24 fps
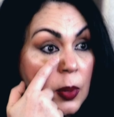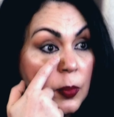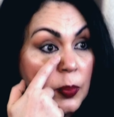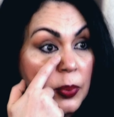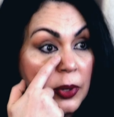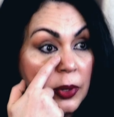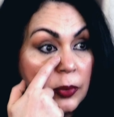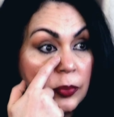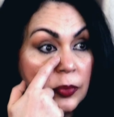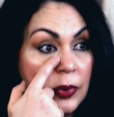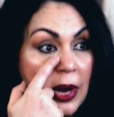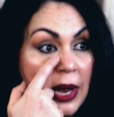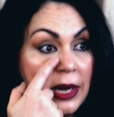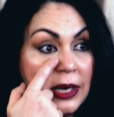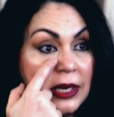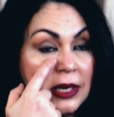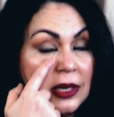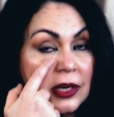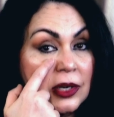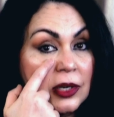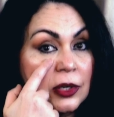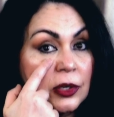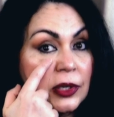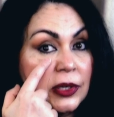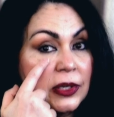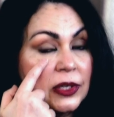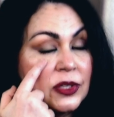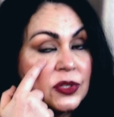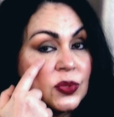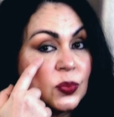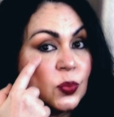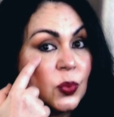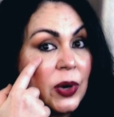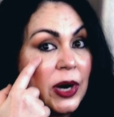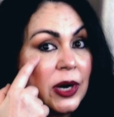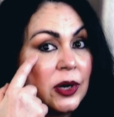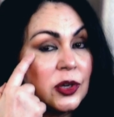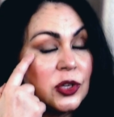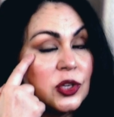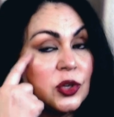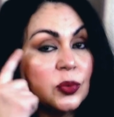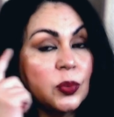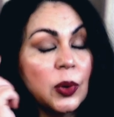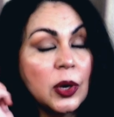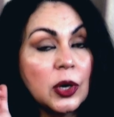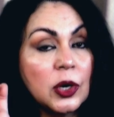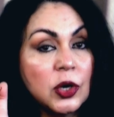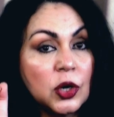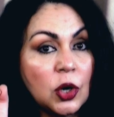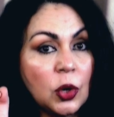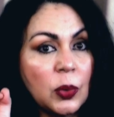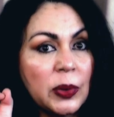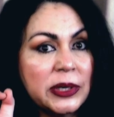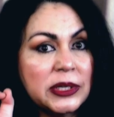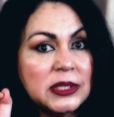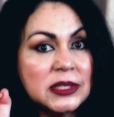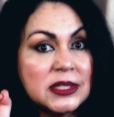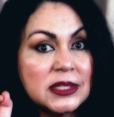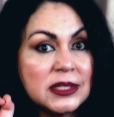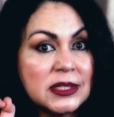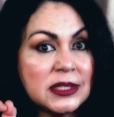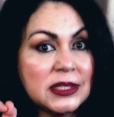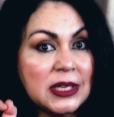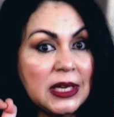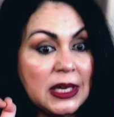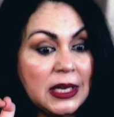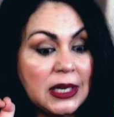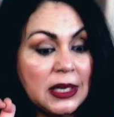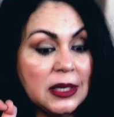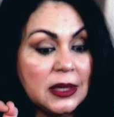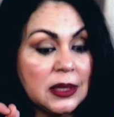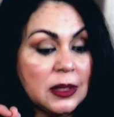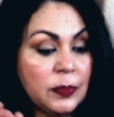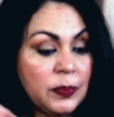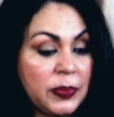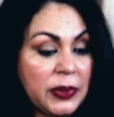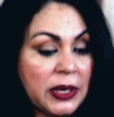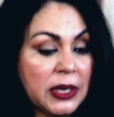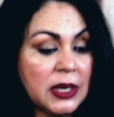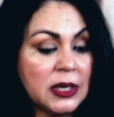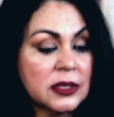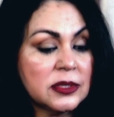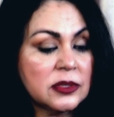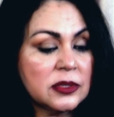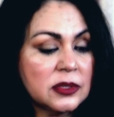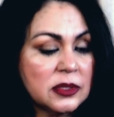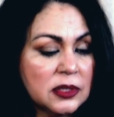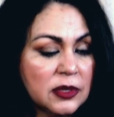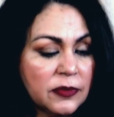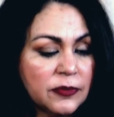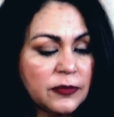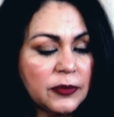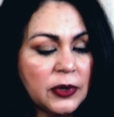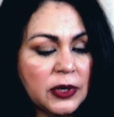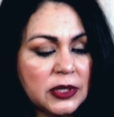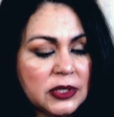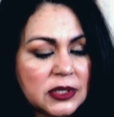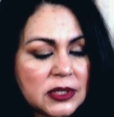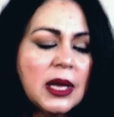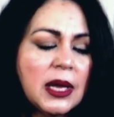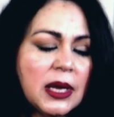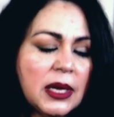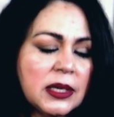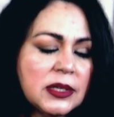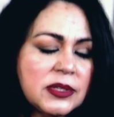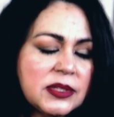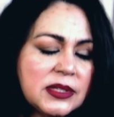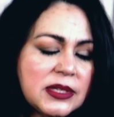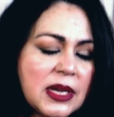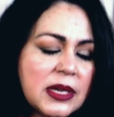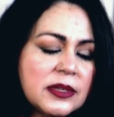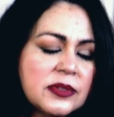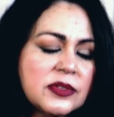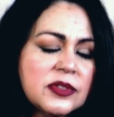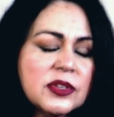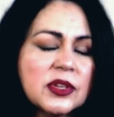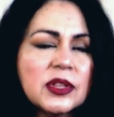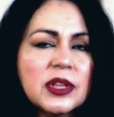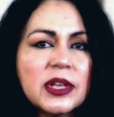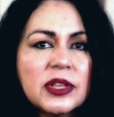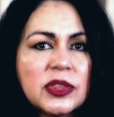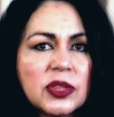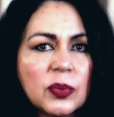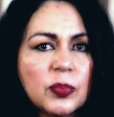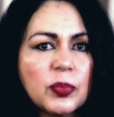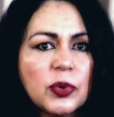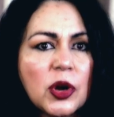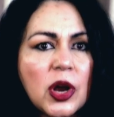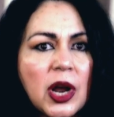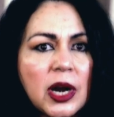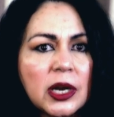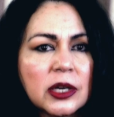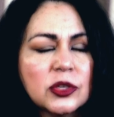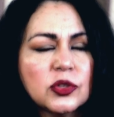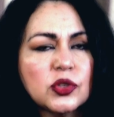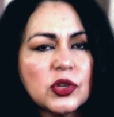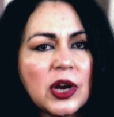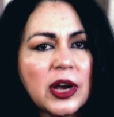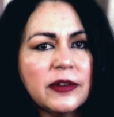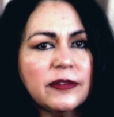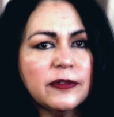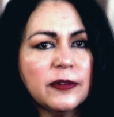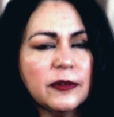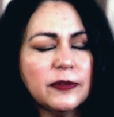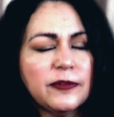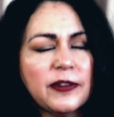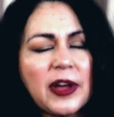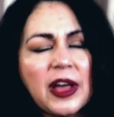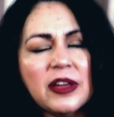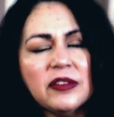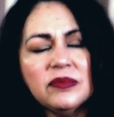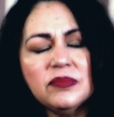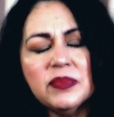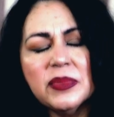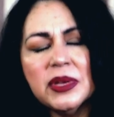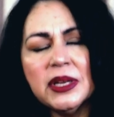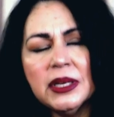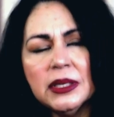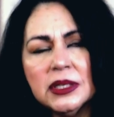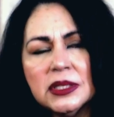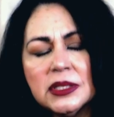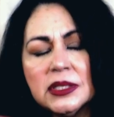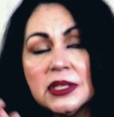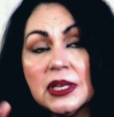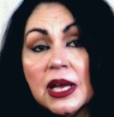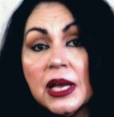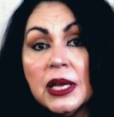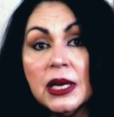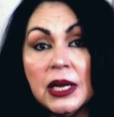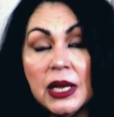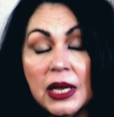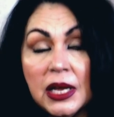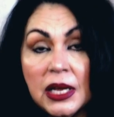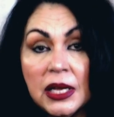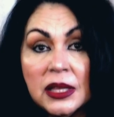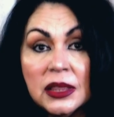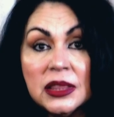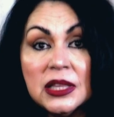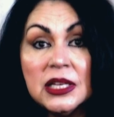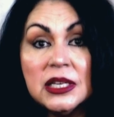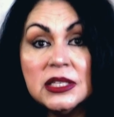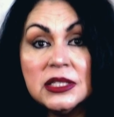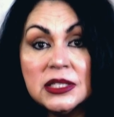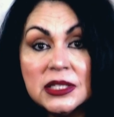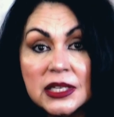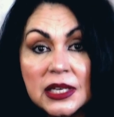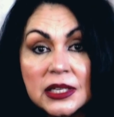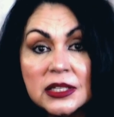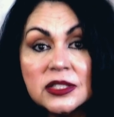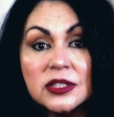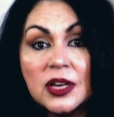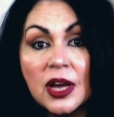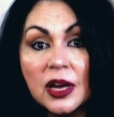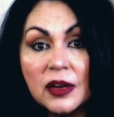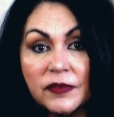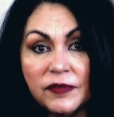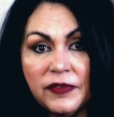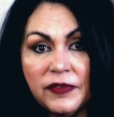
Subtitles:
But right here is where you are going to see the biggest difference. It says to let the product dry for 5 minutes, and in the TikTok